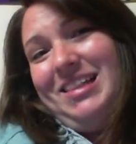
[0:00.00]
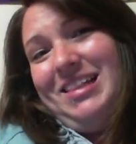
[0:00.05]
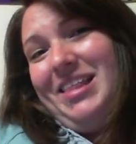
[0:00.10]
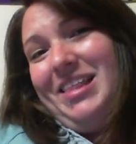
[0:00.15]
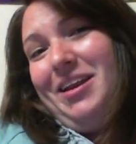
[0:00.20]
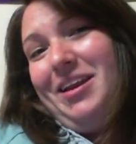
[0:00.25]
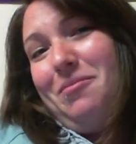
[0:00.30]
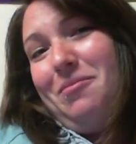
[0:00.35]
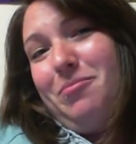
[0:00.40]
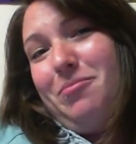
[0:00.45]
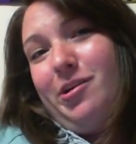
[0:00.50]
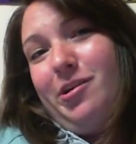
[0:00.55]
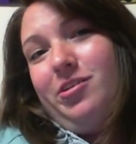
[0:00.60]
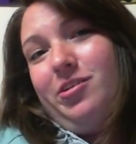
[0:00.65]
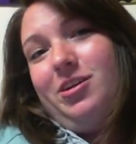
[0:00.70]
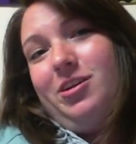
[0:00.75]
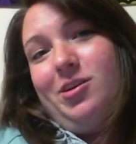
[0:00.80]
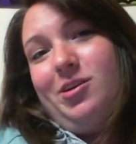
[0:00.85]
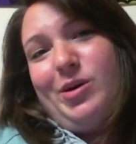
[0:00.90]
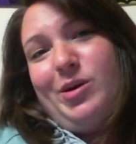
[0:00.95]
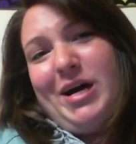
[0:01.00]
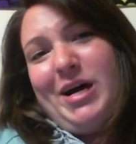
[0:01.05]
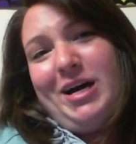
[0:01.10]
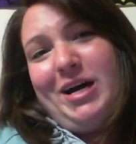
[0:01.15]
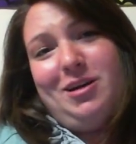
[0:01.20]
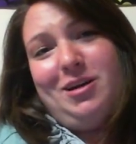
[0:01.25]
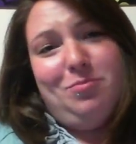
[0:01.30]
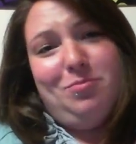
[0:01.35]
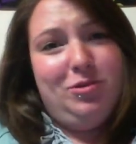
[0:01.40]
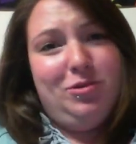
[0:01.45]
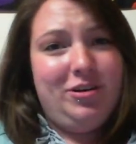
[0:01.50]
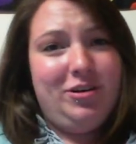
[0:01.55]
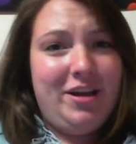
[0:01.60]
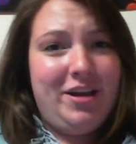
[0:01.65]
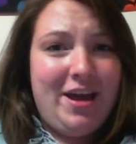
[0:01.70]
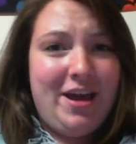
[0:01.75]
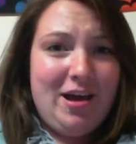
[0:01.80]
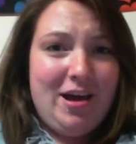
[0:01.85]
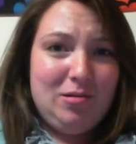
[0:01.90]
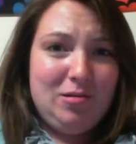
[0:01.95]
that I barely know how to
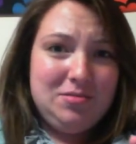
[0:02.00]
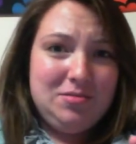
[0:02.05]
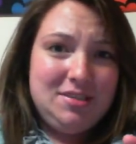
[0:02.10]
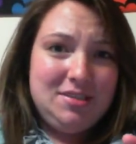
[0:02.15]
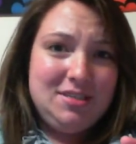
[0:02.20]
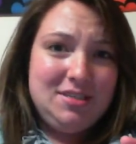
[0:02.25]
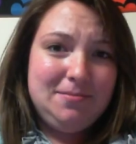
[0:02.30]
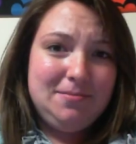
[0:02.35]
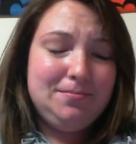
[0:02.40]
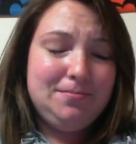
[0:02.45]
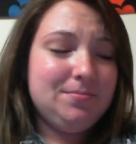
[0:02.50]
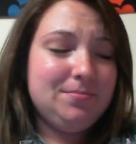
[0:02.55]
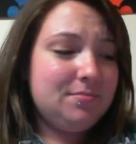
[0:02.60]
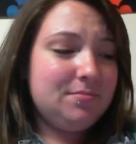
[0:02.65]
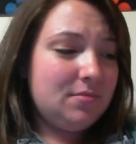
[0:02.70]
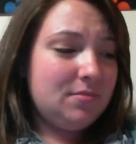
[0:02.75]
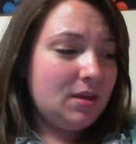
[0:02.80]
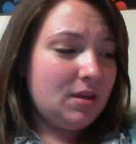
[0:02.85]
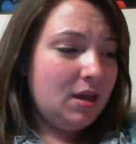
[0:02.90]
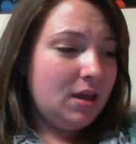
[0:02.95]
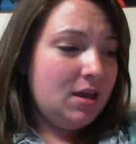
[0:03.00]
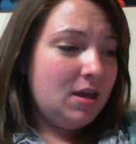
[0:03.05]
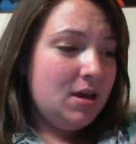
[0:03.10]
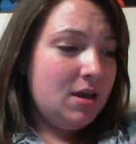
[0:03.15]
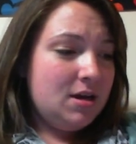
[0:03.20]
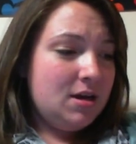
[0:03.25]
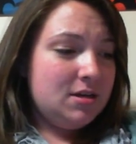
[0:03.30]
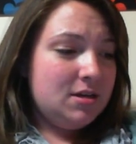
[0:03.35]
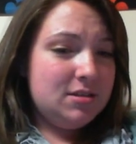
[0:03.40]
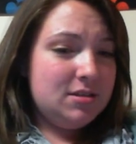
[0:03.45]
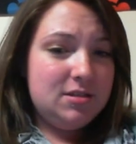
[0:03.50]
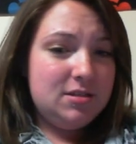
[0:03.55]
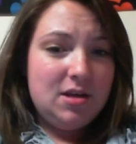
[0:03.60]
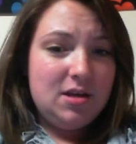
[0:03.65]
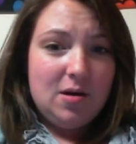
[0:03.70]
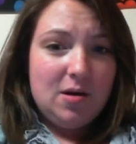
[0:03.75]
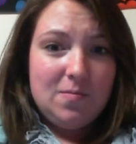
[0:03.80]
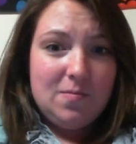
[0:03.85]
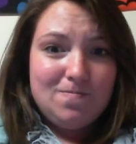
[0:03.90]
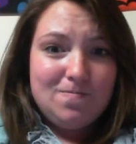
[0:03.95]
pronounce.
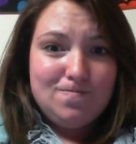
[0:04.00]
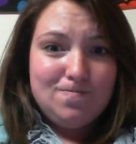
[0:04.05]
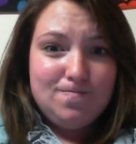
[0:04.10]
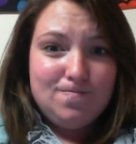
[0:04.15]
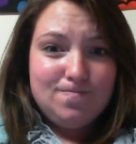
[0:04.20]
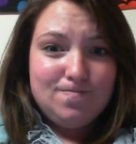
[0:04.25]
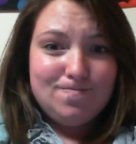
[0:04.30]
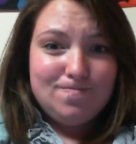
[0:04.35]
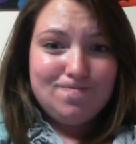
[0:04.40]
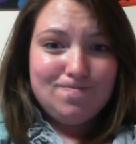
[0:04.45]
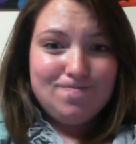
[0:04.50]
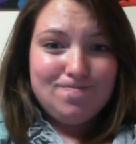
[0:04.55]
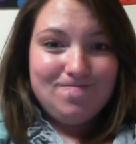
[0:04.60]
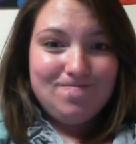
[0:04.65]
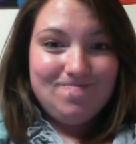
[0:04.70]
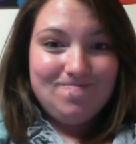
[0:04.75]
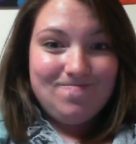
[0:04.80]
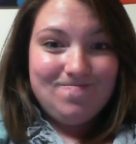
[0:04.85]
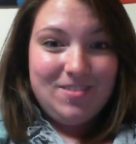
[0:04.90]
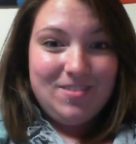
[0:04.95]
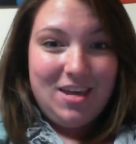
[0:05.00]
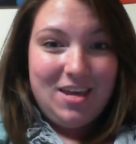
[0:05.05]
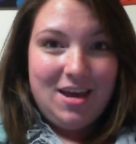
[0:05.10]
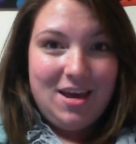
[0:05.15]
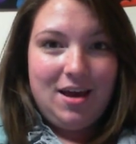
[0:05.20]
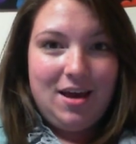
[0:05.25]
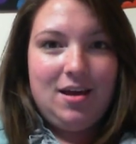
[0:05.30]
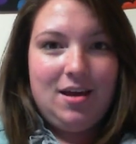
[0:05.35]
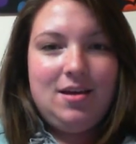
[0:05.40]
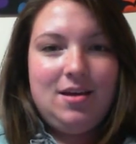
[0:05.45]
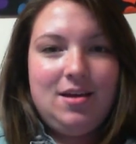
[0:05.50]
So, yeah,